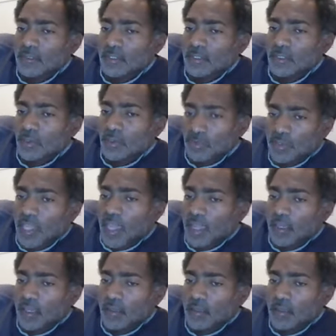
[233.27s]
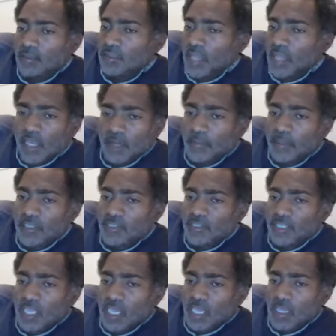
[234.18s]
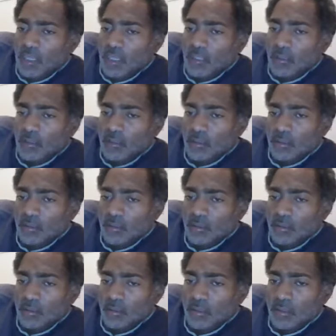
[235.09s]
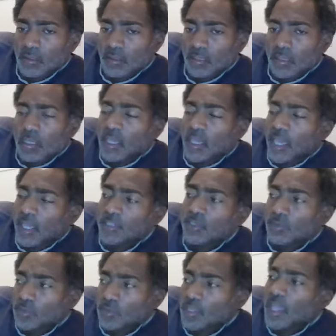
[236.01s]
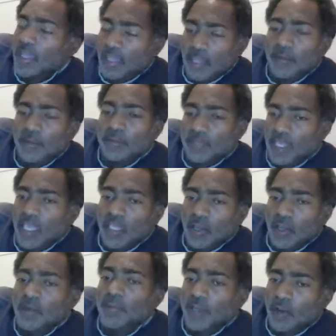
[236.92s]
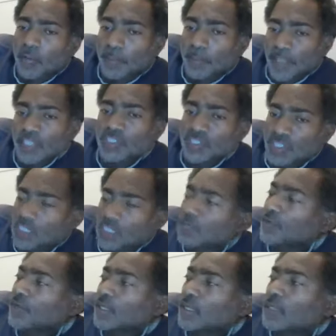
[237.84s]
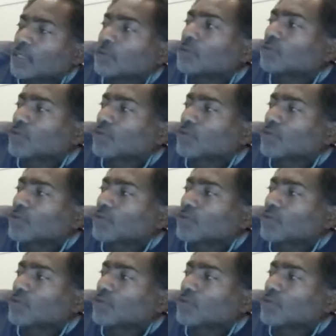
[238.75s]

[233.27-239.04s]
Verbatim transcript: You think none of us can and you think everything gonna go peaches and cream.